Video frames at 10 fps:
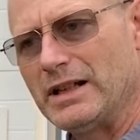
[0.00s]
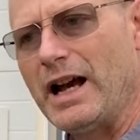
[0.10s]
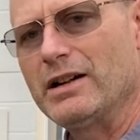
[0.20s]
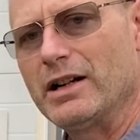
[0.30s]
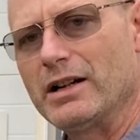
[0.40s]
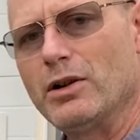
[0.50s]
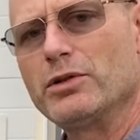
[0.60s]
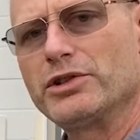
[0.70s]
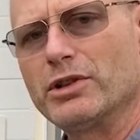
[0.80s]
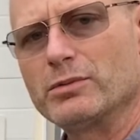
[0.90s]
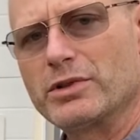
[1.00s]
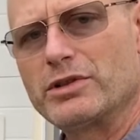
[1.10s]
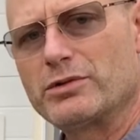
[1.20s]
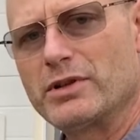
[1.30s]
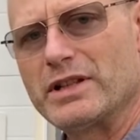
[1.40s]
ozone, which
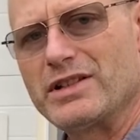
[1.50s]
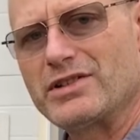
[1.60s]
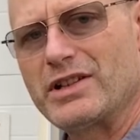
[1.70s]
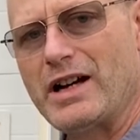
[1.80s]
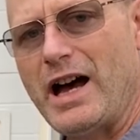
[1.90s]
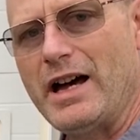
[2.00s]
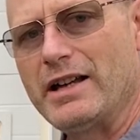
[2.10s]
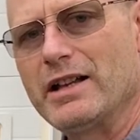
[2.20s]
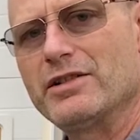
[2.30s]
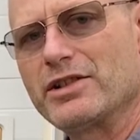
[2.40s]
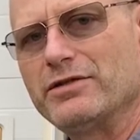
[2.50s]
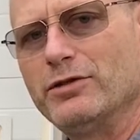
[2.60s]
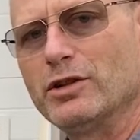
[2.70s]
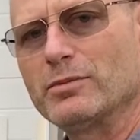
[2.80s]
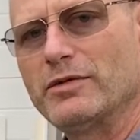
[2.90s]
is really just a high energy
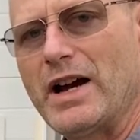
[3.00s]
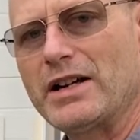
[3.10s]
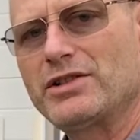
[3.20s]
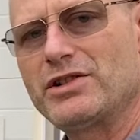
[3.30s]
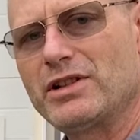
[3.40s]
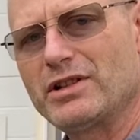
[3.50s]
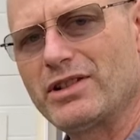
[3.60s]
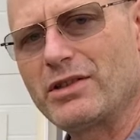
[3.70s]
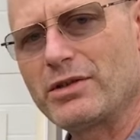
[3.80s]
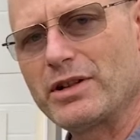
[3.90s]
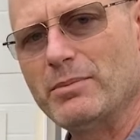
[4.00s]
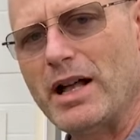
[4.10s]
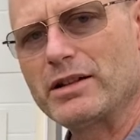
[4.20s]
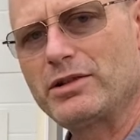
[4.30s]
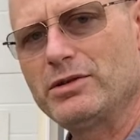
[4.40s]
form of oxygen. It's in 3
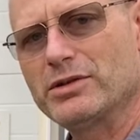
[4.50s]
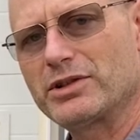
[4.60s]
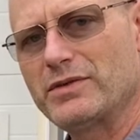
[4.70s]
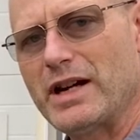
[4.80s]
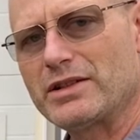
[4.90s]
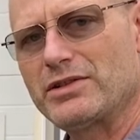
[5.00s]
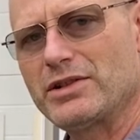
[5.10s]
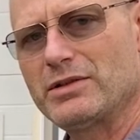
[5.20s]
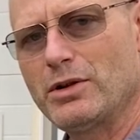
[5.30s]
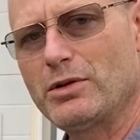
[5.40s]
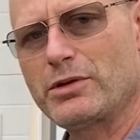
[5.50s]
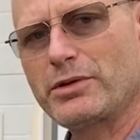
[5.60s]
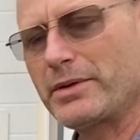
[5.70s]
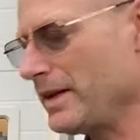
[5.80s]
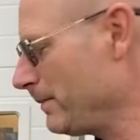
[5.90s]
molecules of oxygen,
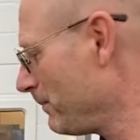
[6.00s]
O3.